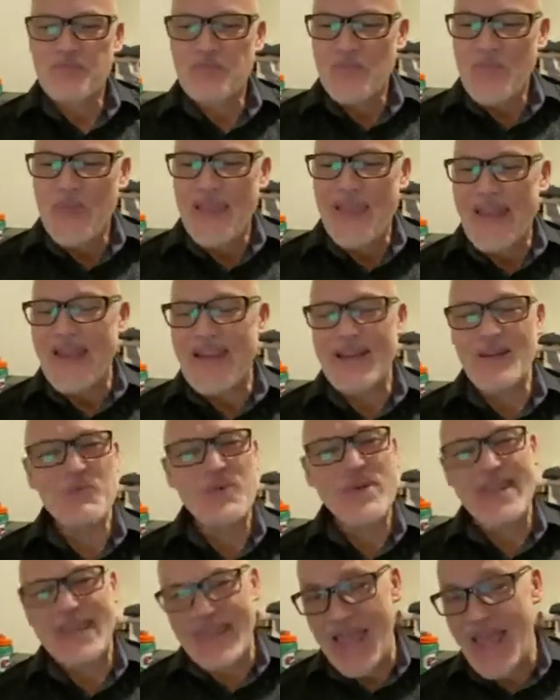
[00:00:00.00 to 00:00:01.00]
And
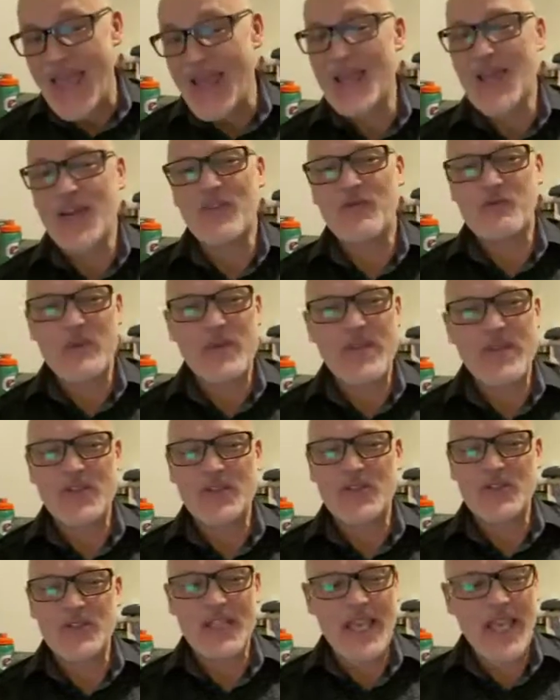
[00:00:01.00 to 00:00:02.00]
we can have
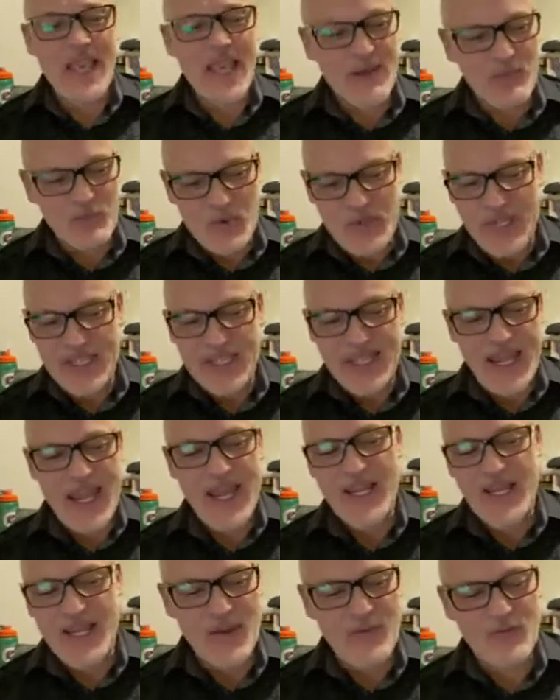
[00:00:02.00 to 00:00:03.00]
peace and we
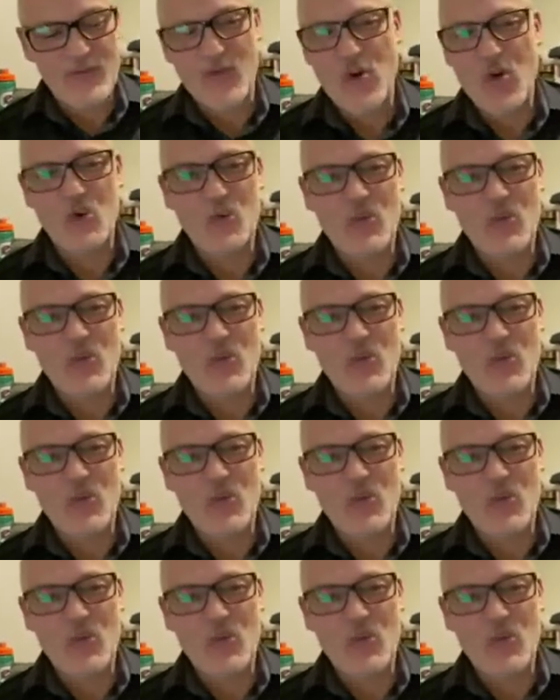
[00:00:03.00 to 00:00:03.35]
can have